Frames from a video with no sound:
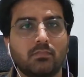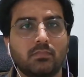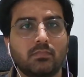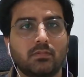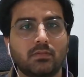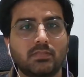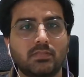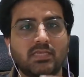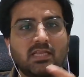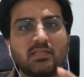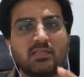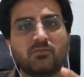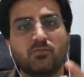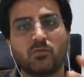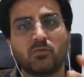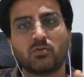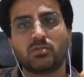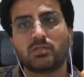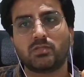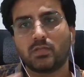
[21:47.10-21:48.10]

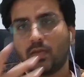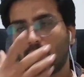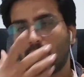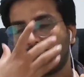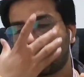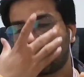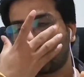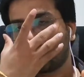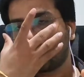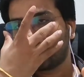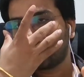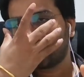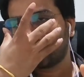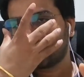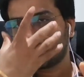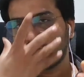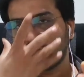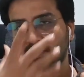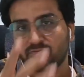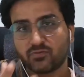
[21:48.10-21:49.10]
Salesforce's
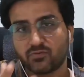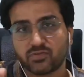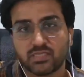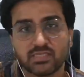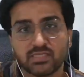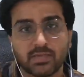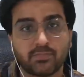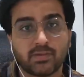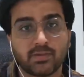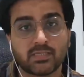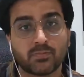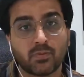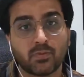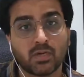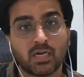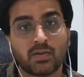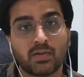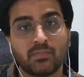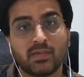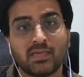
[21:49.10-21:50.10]
Apex
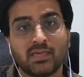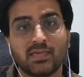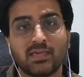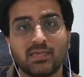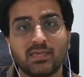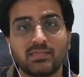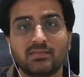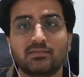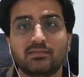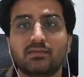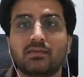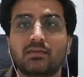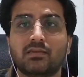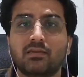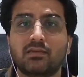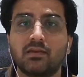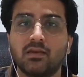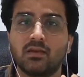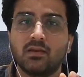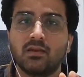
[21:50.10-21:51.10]
programming is
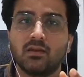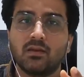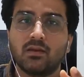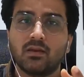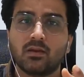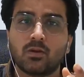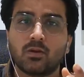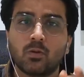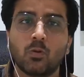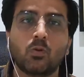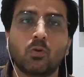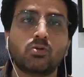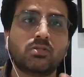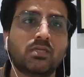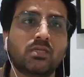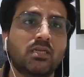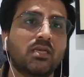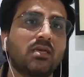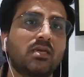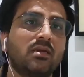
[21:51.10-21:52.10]

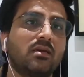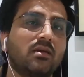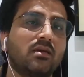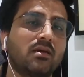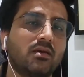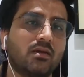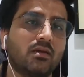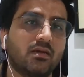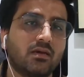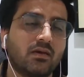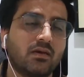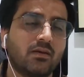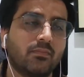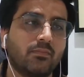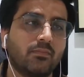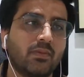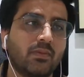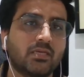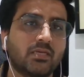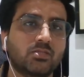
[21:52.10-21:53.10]
closely
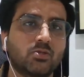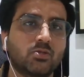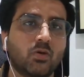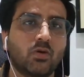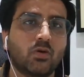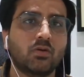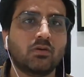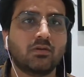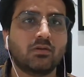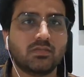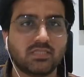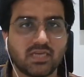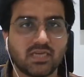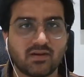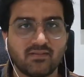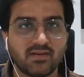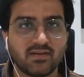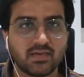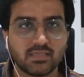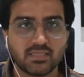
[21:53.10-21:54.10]
based on
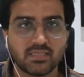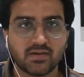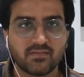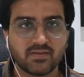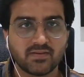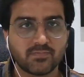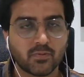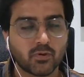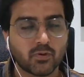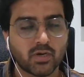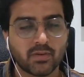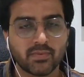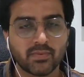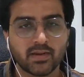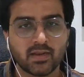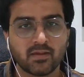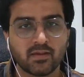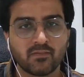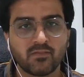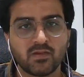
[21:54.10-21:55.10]
Java programming
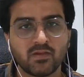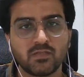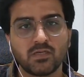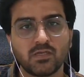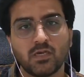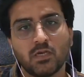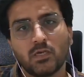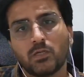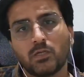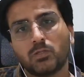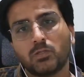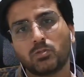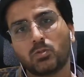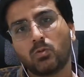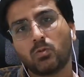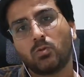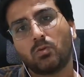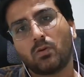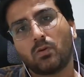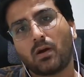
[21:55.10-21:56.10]
language.
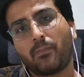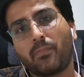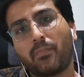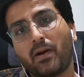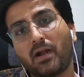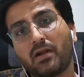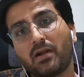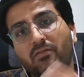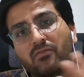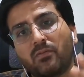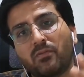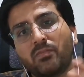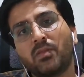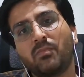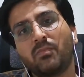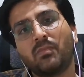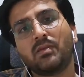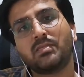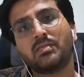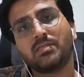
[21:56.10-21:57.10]
So apart from the
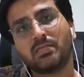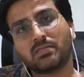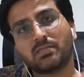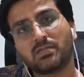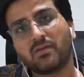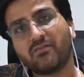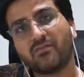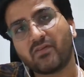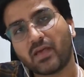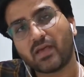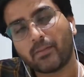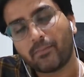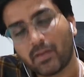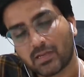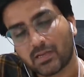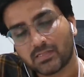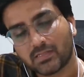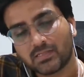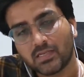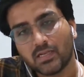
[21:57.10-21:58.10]
basics of
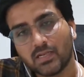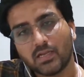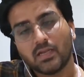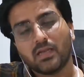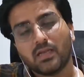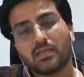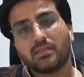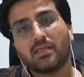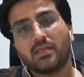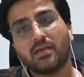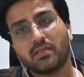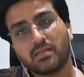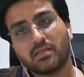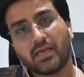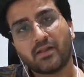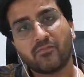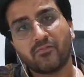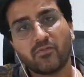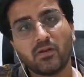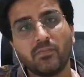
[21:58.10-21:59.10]
Apex,
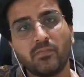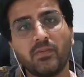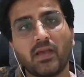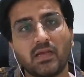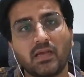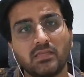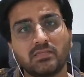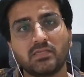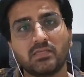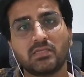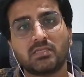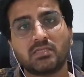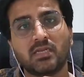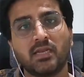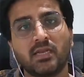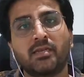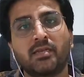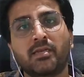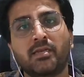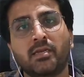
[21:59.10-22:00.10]
there will be answers
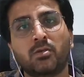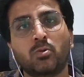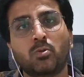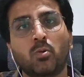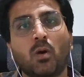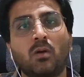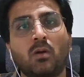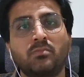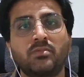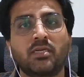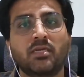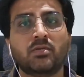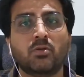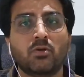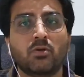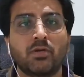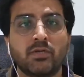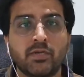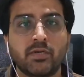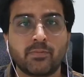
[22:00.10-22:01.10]
related to
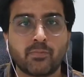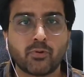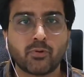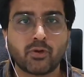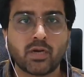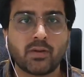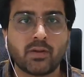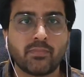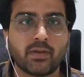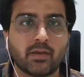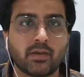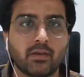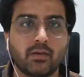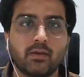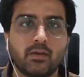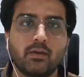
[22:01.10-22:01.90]
object-oriented programming,